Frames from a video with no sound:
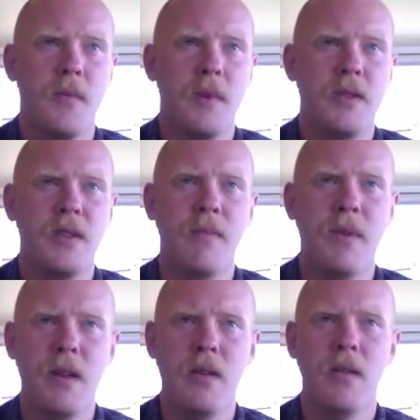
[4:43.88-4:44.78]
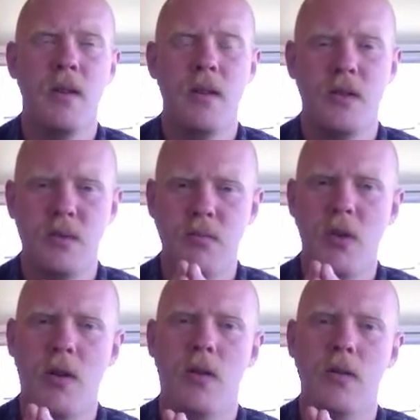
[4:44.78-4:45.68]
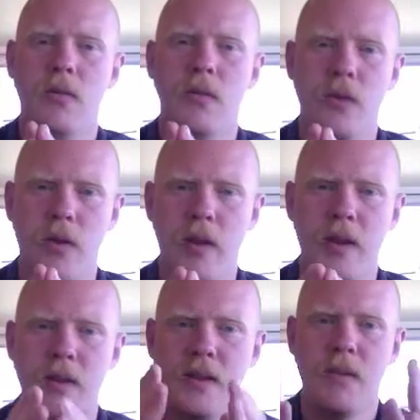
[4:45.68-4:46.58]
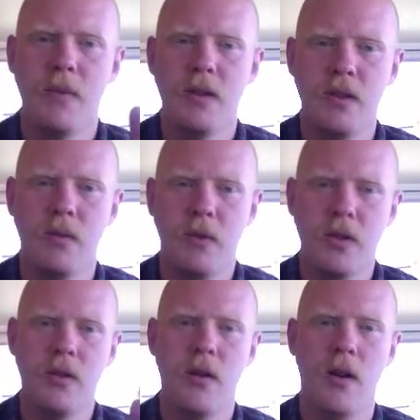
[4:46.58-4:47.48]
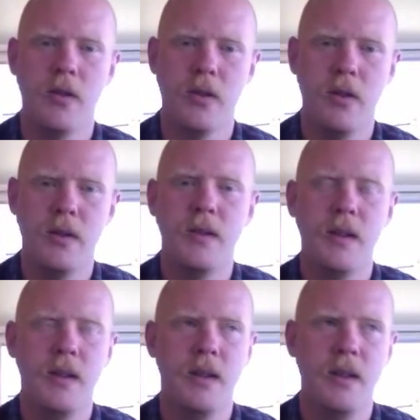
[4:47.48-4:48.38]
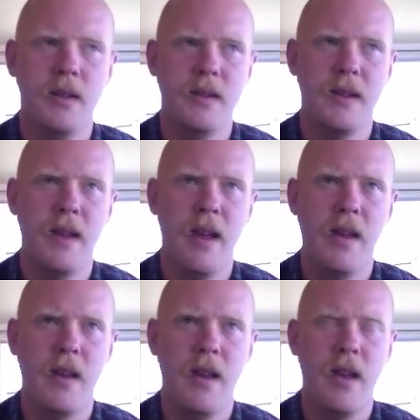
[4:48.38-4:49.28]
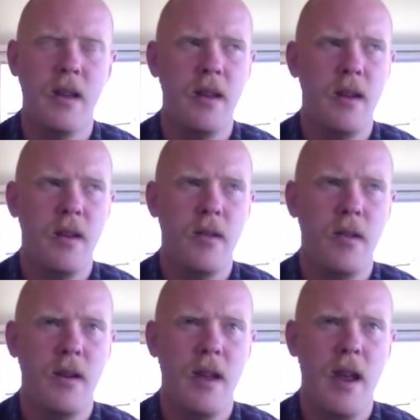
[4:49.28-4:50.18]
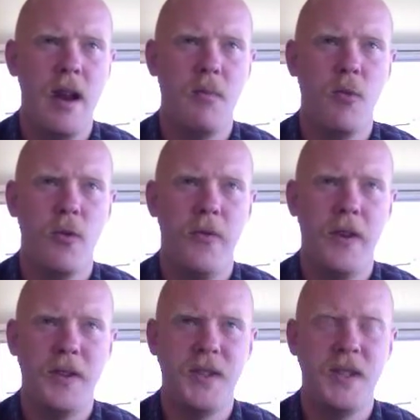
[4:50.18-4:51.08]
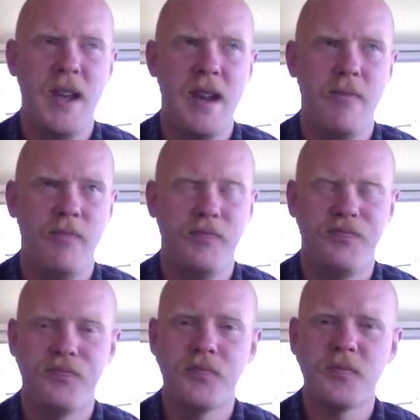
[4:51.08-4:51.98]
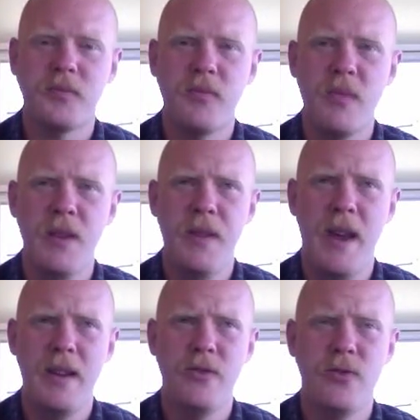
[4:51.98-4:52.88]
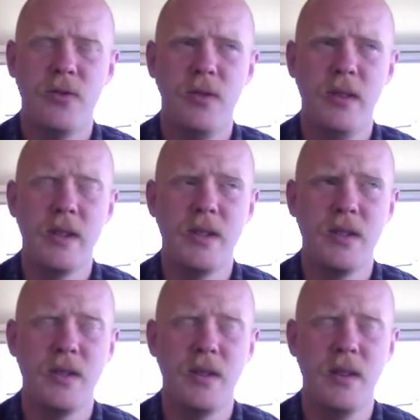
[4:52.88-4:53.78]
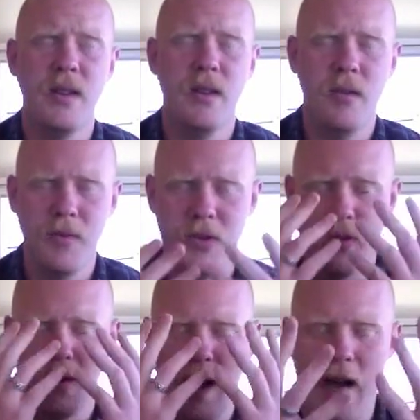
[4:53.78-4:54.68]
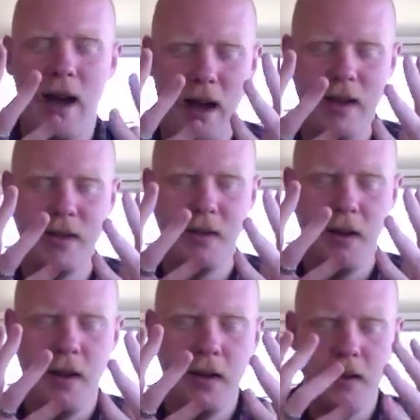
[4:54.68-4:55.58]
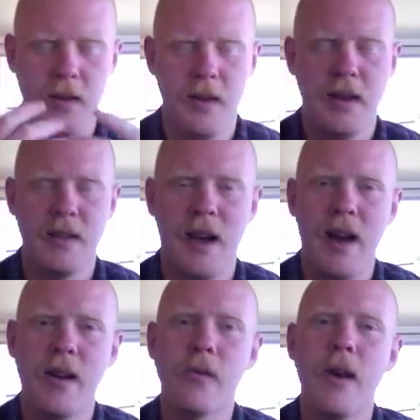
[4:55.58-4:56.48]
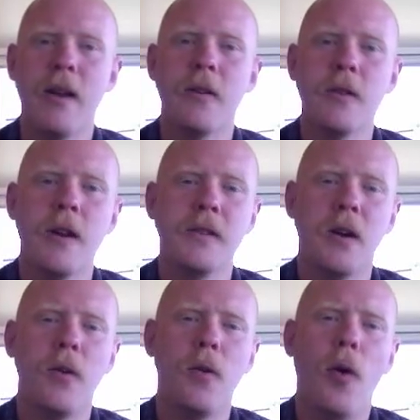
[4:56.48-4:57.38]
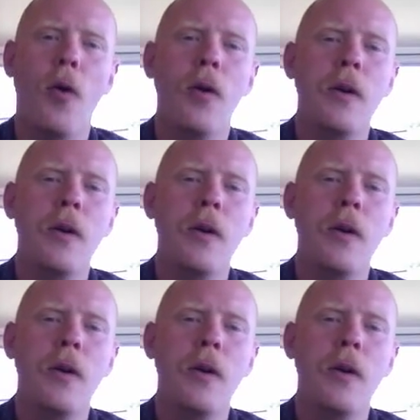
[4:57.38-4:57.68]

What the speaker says: something small going into something so much larger. It's an anamorphic state that truly just opens your eyes to the entire record as a whole.